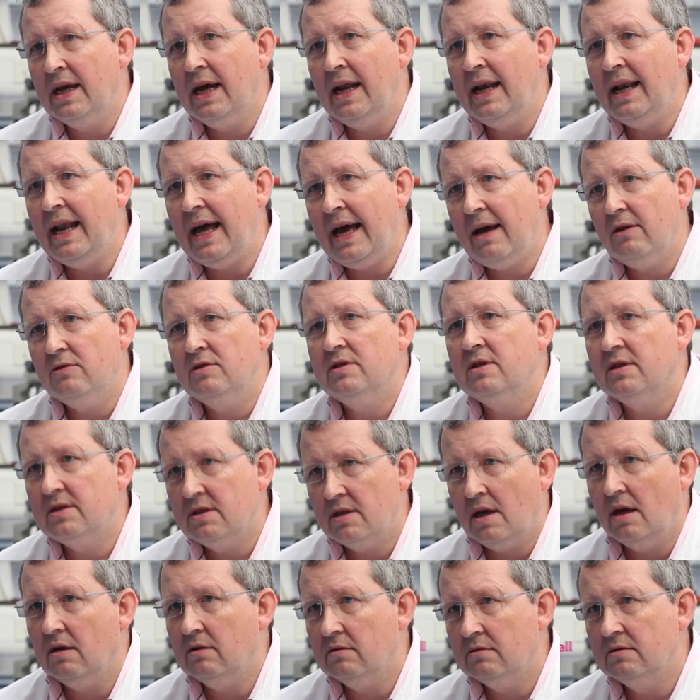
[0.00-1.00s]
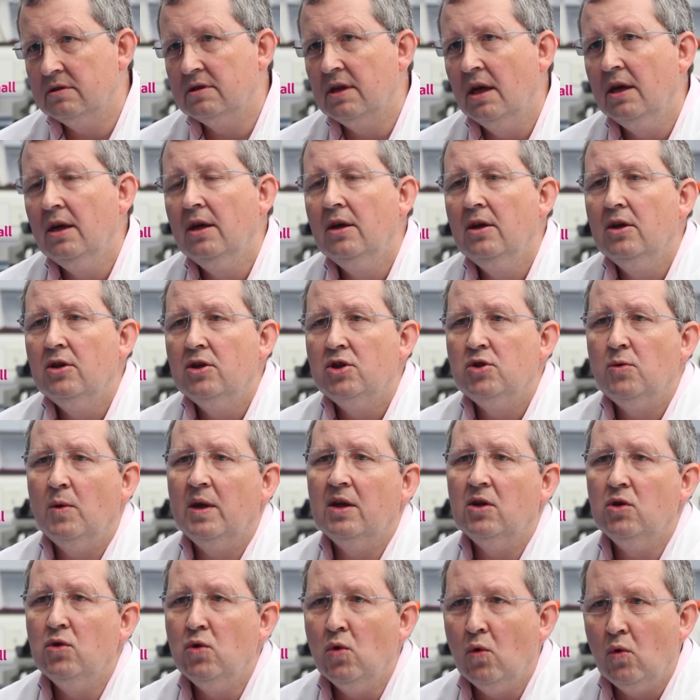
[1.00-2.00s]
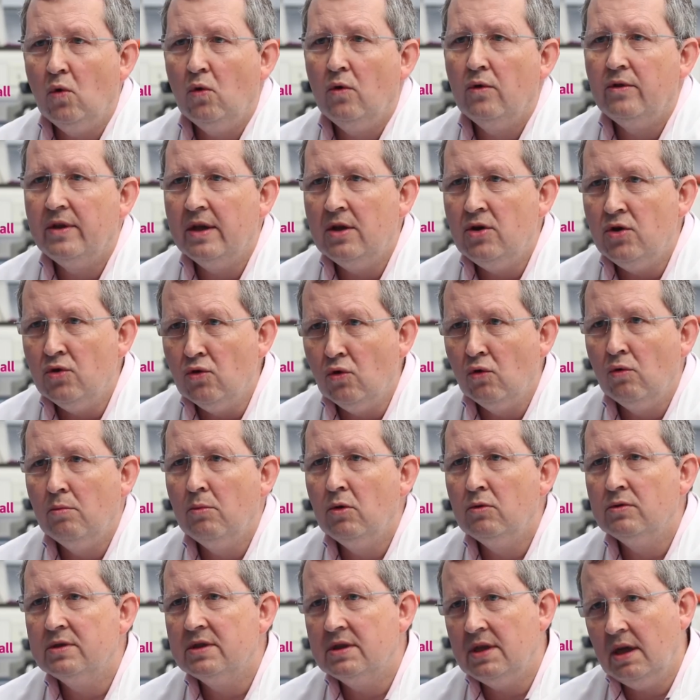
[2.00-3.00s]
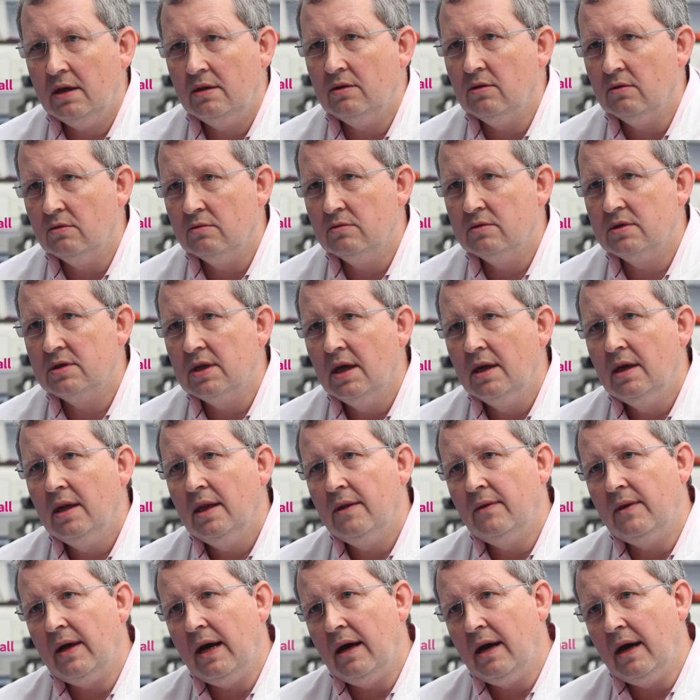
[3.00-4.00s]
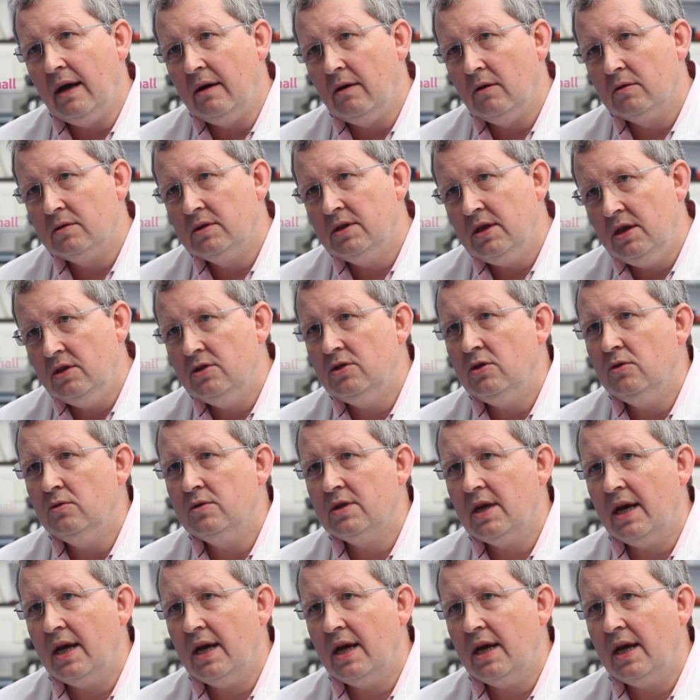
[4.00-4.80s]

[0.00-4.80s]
it allows the cells to ignore the normal signals that our tissues